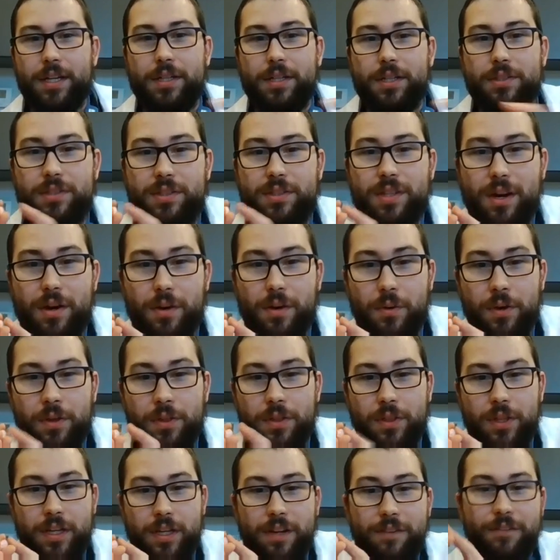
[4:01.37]
So
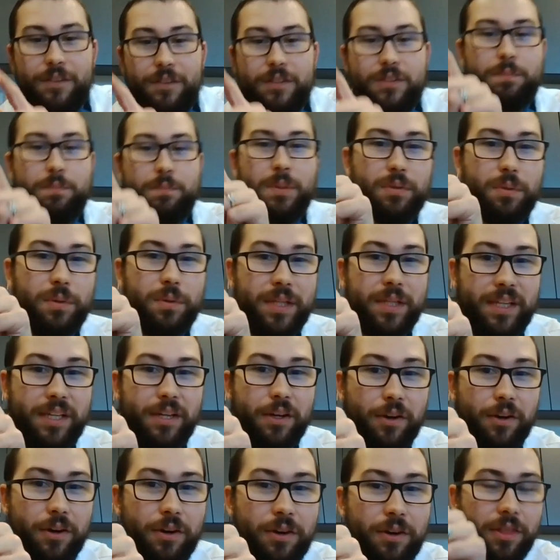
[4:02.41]
the difference between the
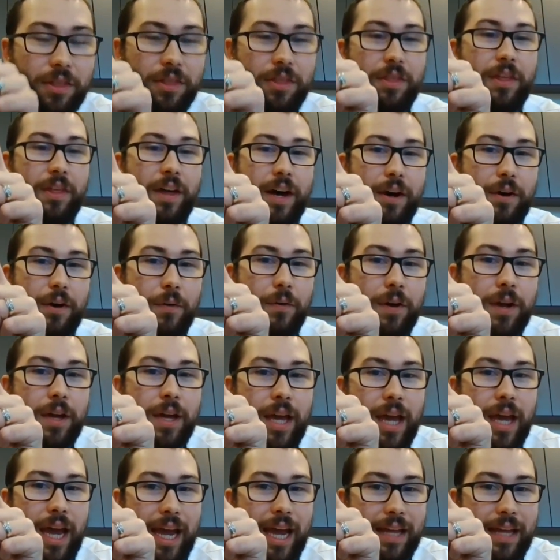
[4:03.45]
Earth, though,
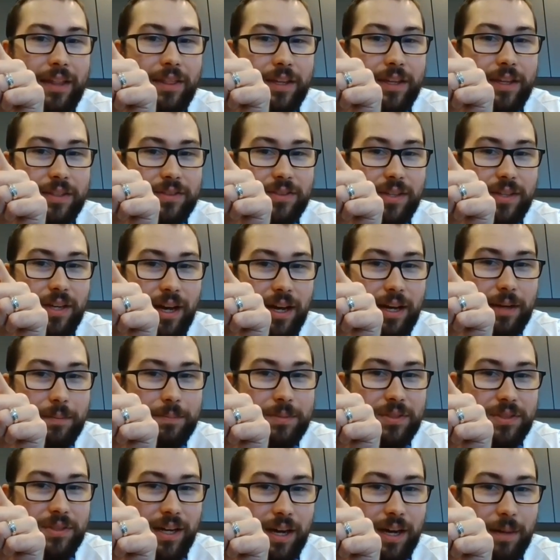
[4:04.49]
and this
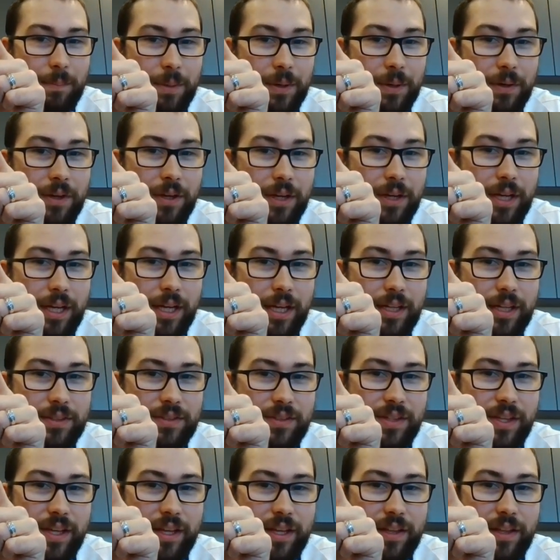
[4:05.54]
gobstopper is
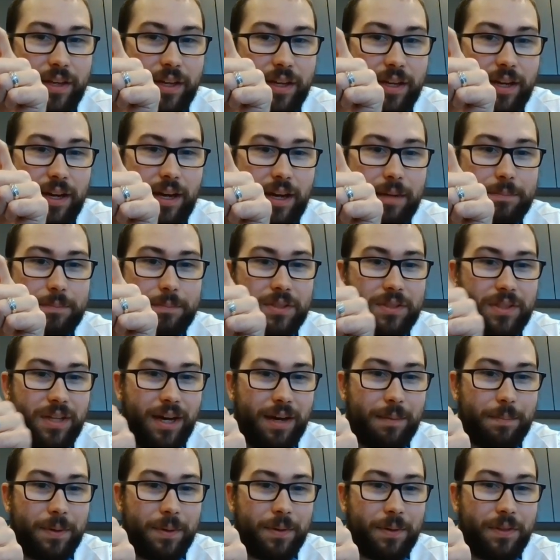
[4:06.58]
that the
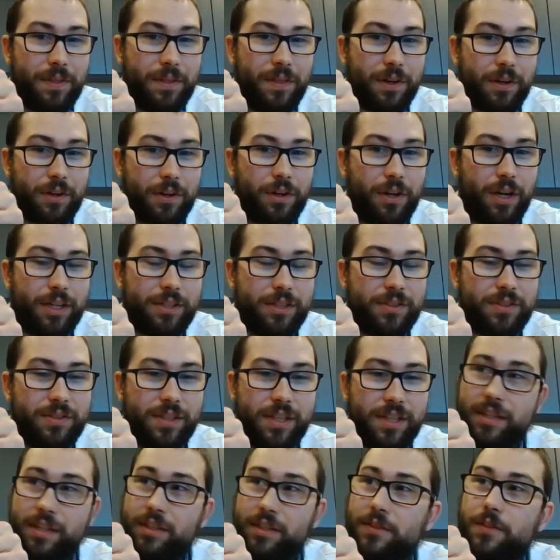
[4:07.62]
gobstopper, the crust
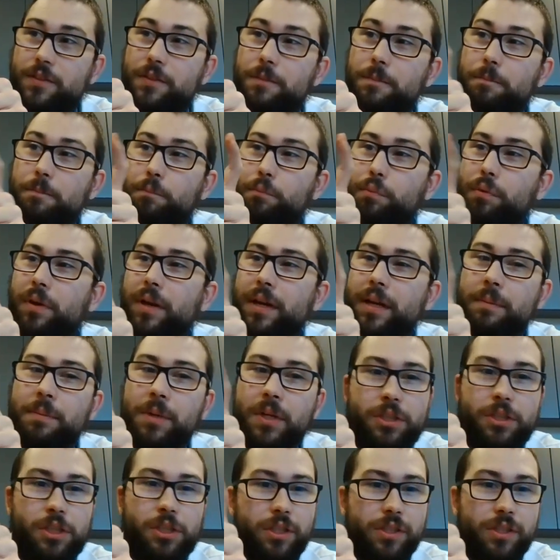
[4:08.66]
is pretty
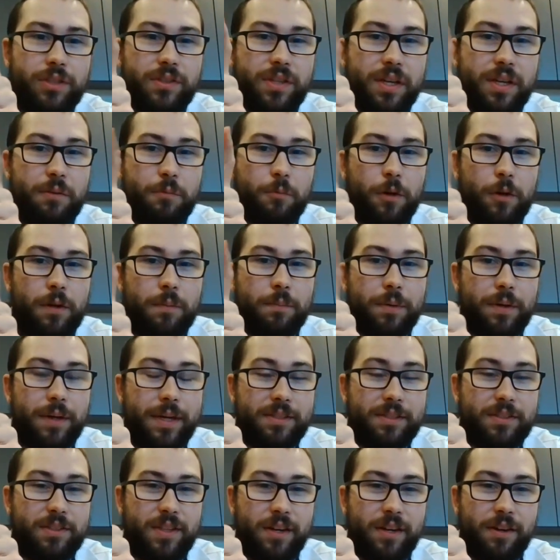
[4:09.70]
much just in one
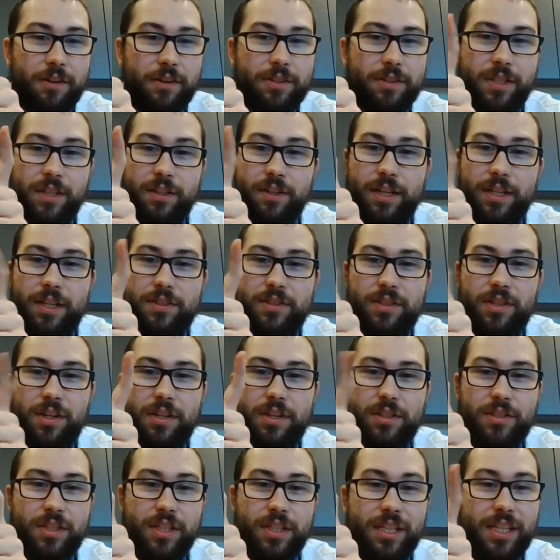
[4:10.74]
place there. Until I
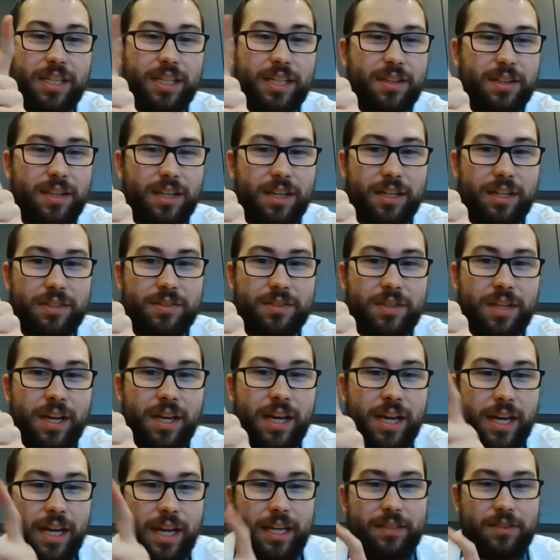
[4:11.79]
start to eat this,
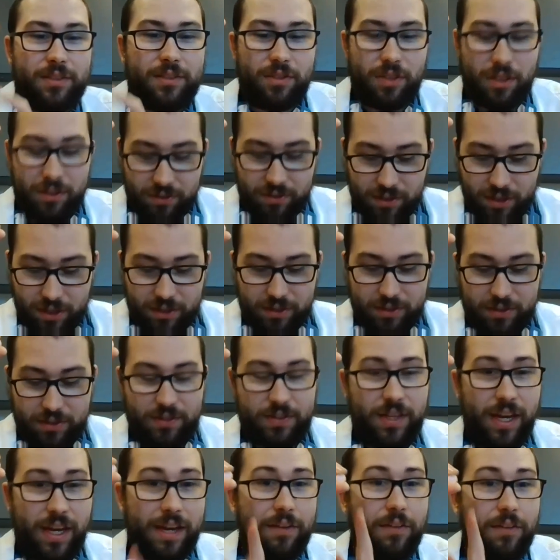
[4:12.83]
it's just gonna
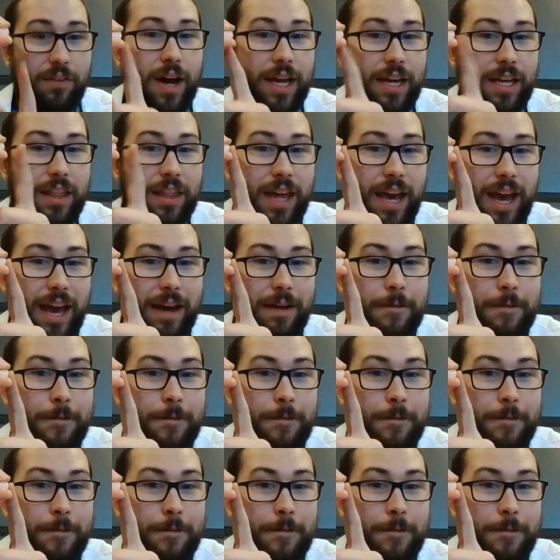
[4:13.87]
stay like that.